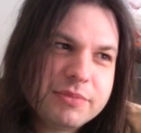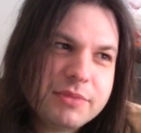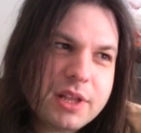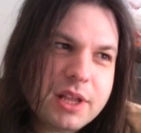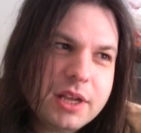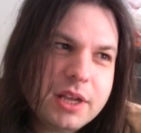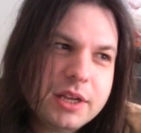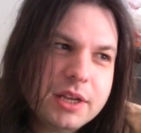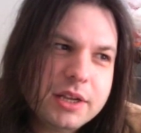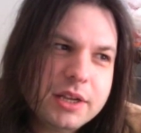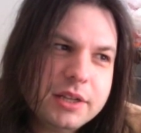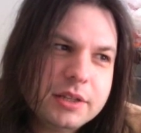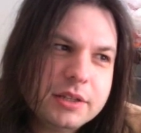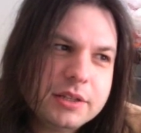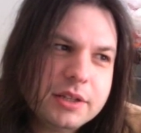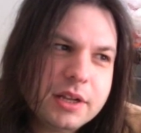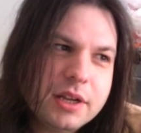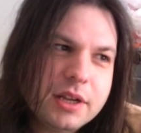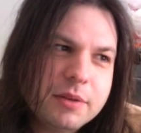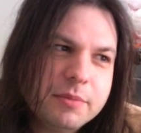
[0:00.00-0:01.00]
and
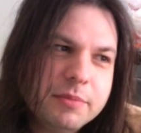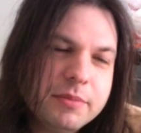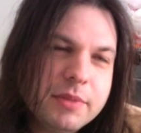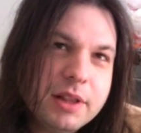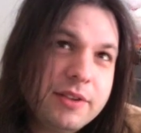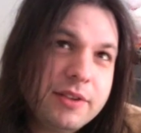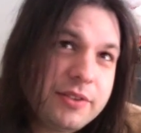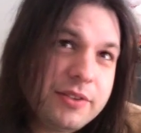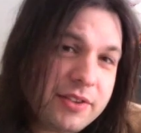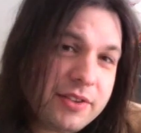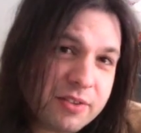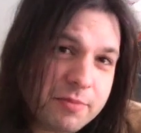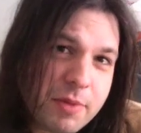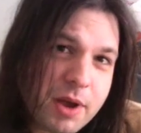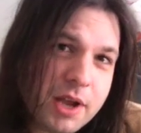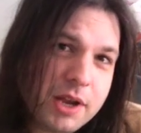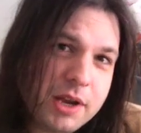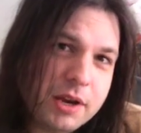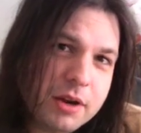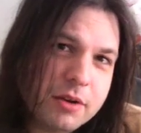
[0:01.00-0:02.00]
um, at least that's to
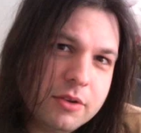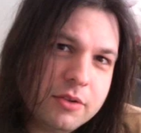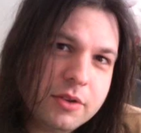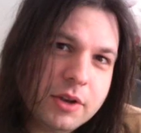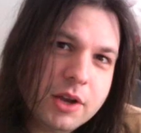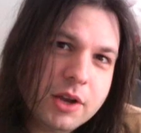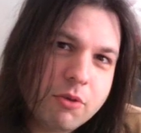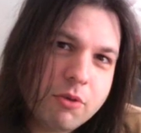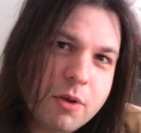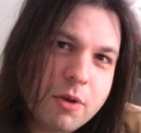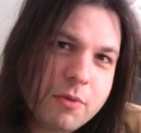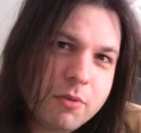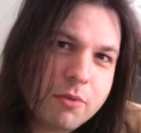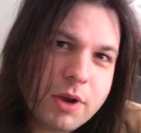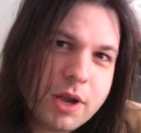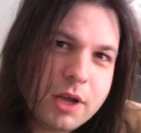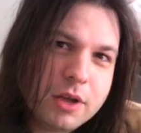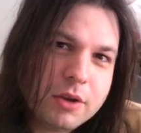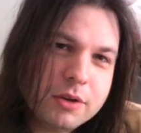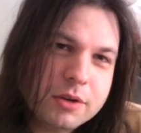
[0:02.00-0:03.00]
my ears. And I grew up
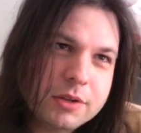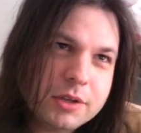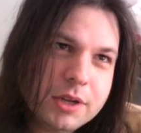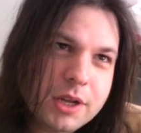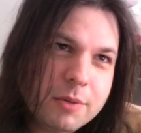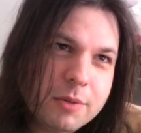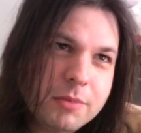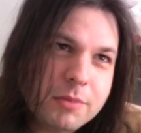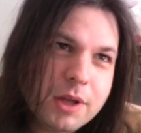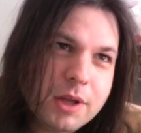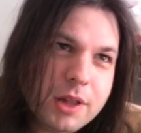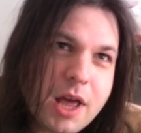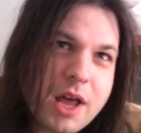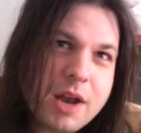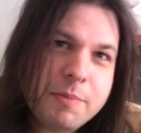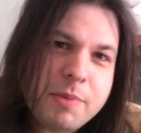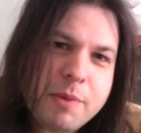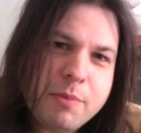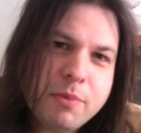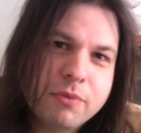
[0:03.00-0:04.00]
around um, a lot
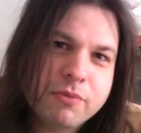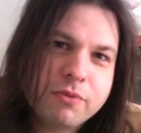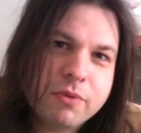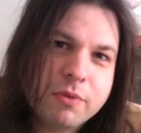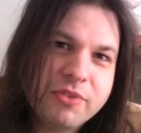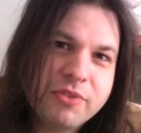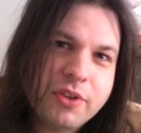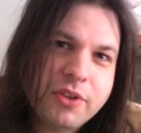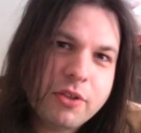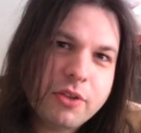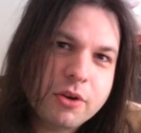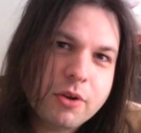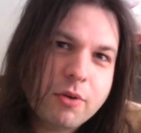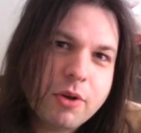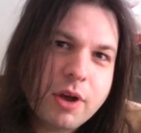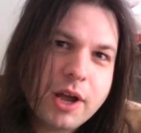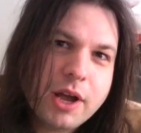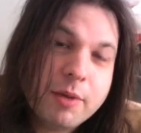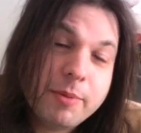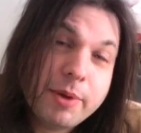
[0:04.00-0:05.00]
of people from Southern
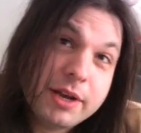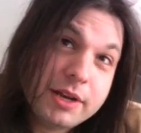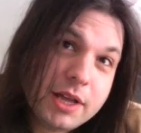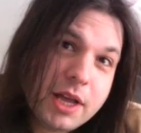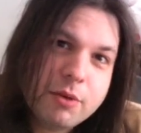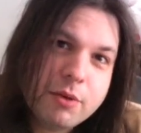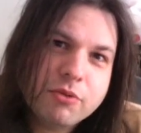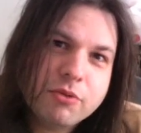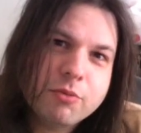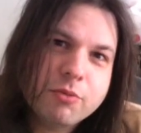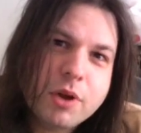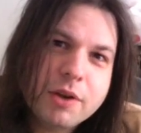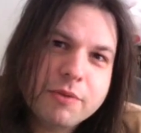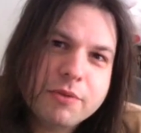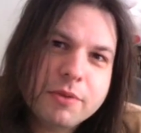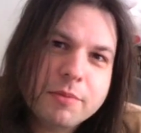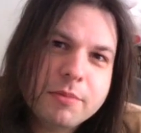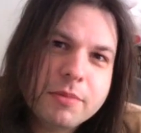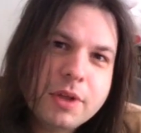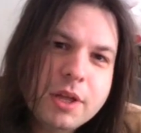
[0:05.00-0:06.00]
Ohio. My dad was one of
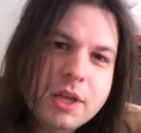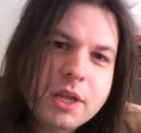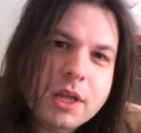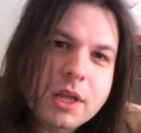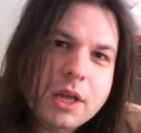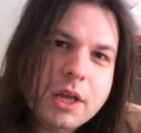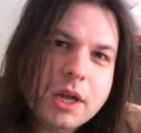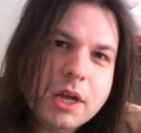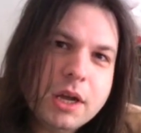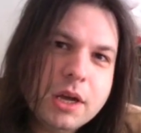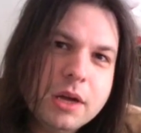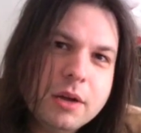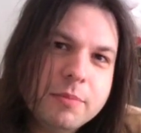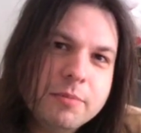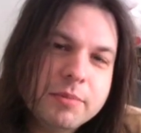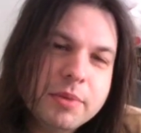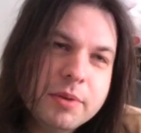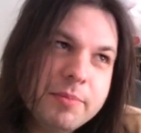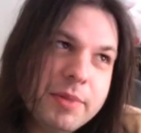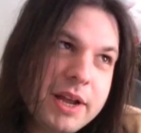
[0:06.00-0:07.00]
them. Um,
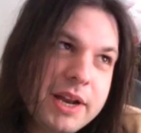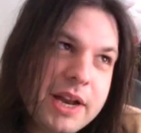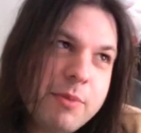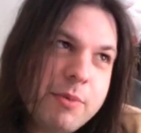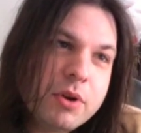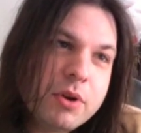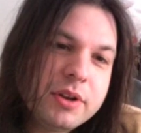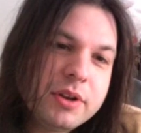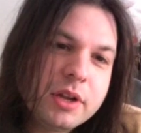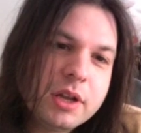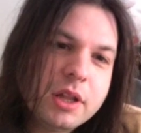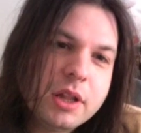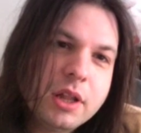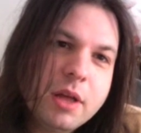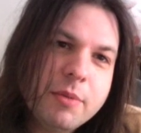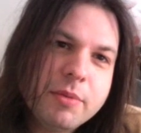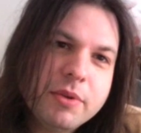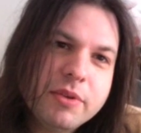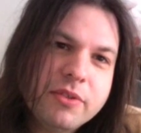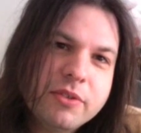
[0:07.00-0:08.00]
but my neighborhood in
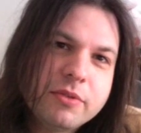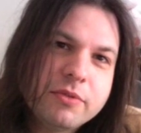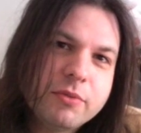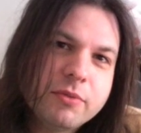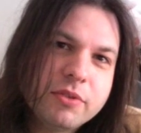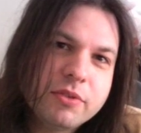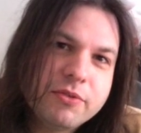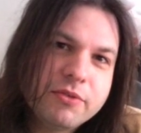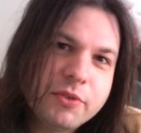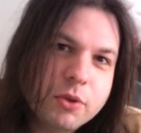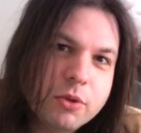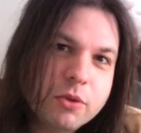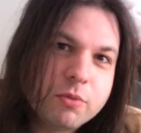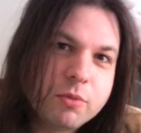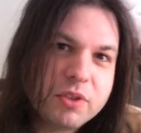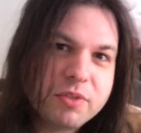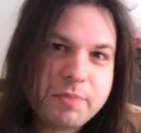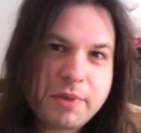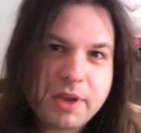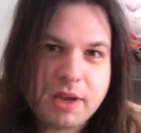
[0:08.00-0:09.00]
Columbus was filled
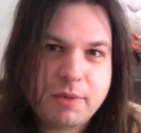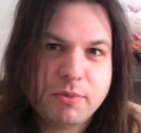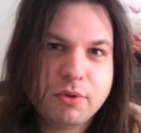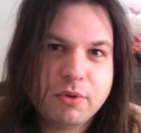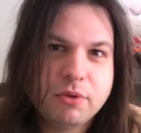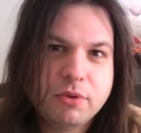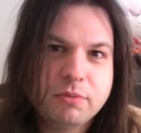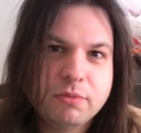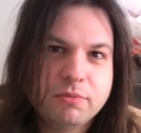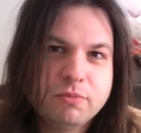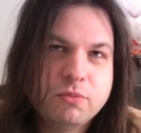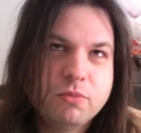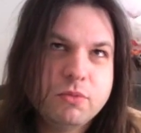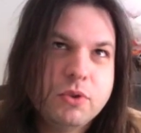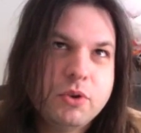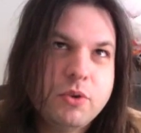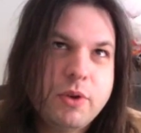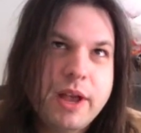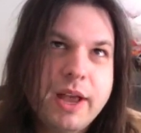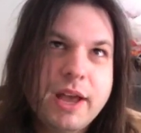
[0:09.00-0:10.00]
with people
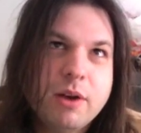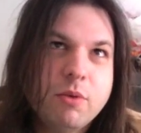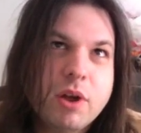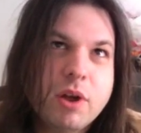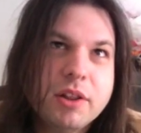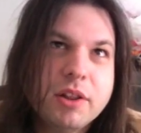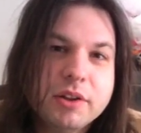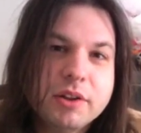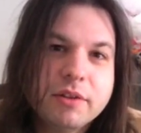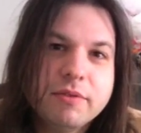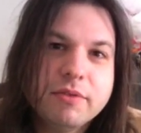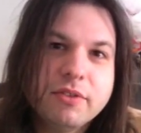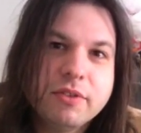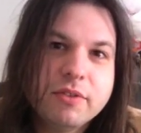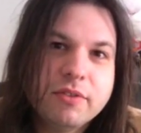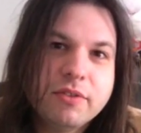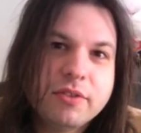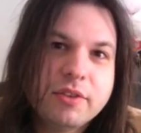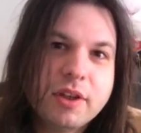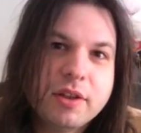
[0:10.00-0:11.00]
who had relatives
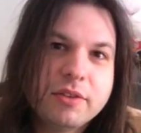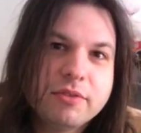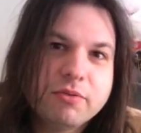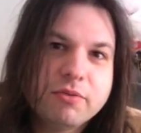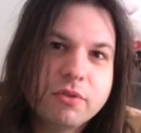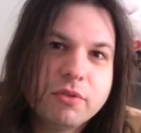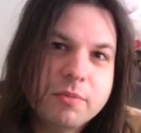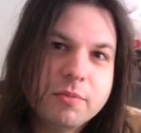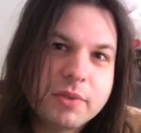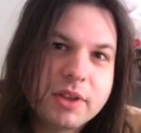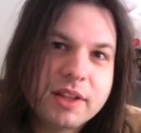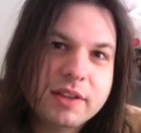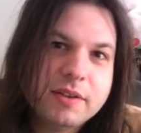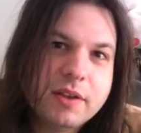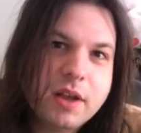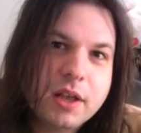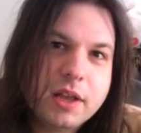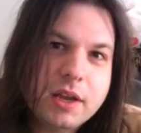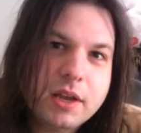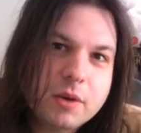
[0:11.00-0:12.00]
and such from
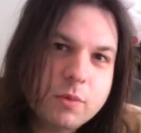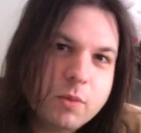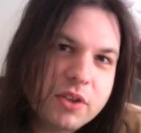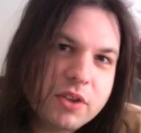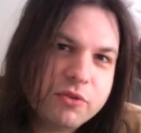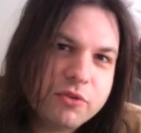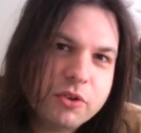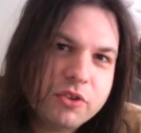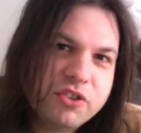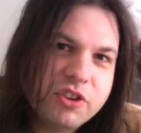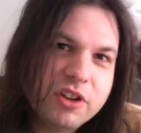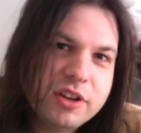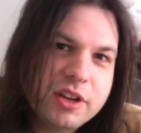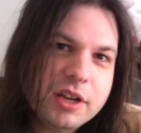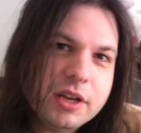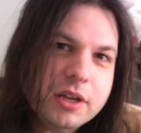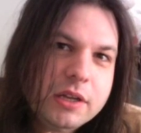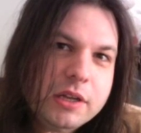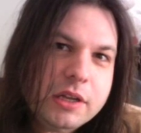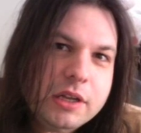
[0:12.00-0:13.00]
Kentucky and West
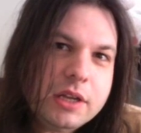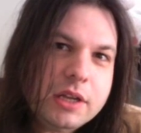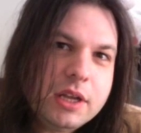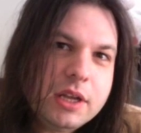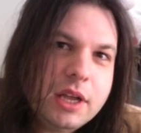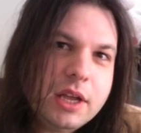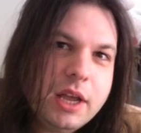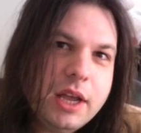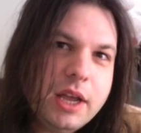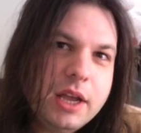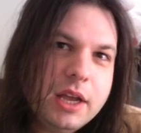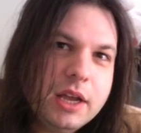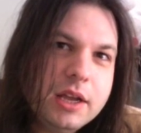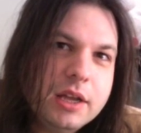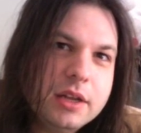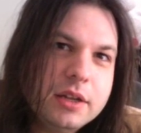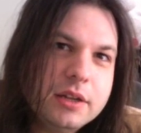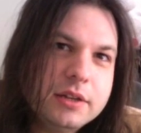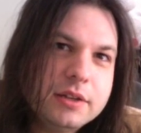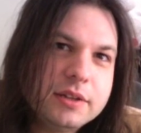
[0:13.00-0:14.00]
Virginia,
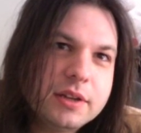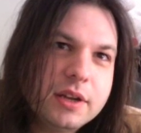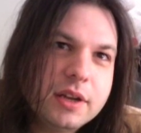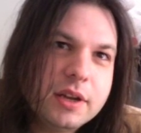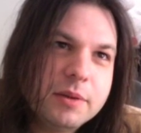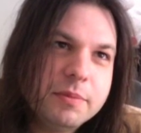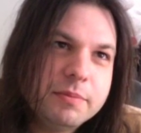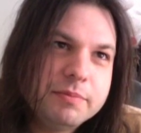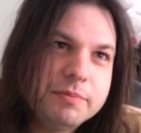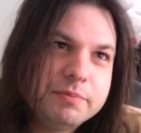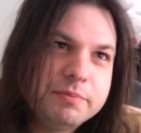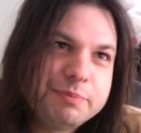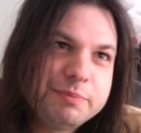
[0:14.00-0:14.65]
and um,